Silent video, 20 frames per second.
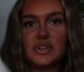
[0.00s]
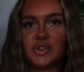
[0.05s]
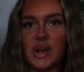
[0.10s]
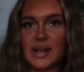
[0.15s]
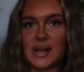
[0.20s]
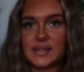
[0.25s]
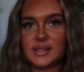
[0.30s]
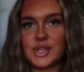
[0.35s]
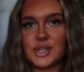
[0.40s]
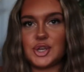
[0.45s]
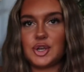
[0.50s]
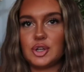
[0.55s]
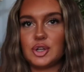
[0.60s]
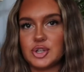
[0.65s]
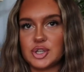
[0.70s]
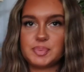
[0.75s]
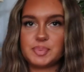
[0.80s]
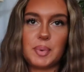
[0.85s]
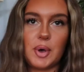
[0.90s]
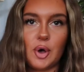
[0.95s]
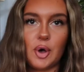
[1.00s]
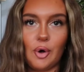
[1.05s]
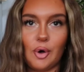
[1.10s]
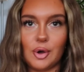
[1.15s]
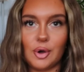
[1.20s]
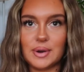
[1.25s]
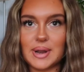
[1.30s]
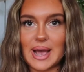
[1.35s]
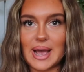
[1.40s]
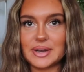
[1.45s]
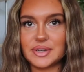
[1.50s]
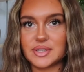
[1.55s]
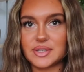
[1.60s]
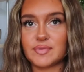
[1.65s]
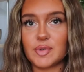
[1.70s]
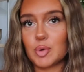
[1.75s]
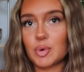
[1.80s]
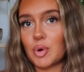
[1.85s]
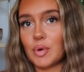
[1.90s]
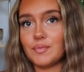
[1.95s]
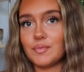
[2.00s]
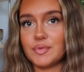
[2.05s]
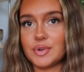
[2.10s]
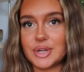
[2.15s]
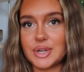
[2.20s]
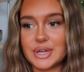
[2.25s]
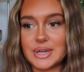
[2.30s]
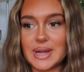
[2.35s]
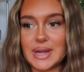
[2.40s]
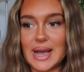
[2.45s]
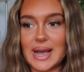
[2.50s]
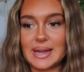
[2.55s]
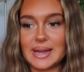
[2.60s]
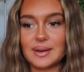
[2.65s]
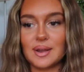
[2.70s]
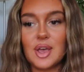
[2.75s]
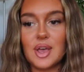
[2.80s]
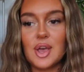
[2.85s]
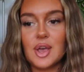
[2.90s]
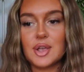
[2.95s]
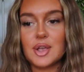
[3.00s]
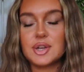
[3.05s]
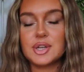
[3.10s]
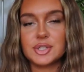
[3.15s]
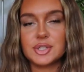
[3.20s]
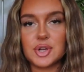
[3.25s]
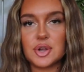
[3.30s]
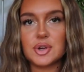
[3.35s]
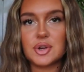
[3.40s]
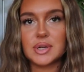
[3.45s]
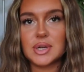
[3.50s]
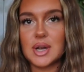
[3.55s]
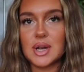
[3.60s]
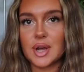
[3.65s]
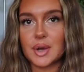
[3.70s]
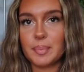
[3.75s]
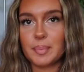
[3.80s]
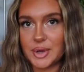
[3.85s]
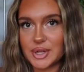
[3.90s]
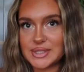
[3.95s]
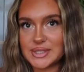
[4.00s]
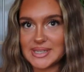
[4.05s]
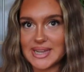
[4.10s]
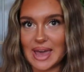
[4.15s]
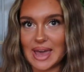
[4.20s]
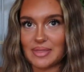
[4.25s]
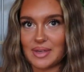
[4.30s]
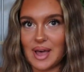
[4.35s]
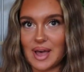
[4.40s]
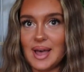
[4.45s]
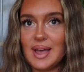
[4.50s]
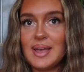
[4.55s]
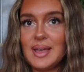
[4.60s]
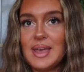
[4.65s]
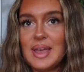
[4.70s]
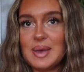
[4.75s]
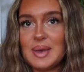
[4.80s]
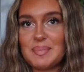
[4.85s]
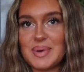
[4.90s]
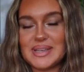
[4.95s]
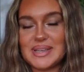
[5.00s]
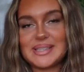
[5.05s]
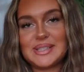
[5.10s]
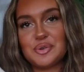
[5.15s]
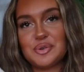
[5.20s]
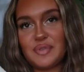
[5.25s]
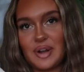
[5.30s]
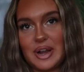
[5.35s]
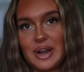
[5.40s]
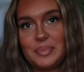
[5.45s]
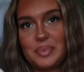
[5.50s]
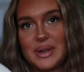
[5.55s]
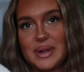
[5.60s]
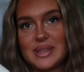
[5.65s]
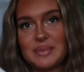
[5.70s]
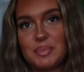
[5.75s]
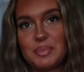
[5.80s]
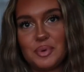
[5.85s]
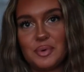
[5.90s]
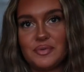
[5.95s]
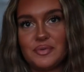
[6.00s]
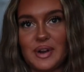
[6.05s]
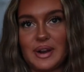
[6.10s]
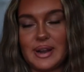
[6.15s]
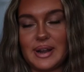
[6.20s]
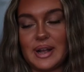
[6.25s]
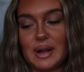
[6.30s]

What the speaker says: dress that you can just put on and just feel confident, and you just know you're gonna look put together, but it's still very breathable, very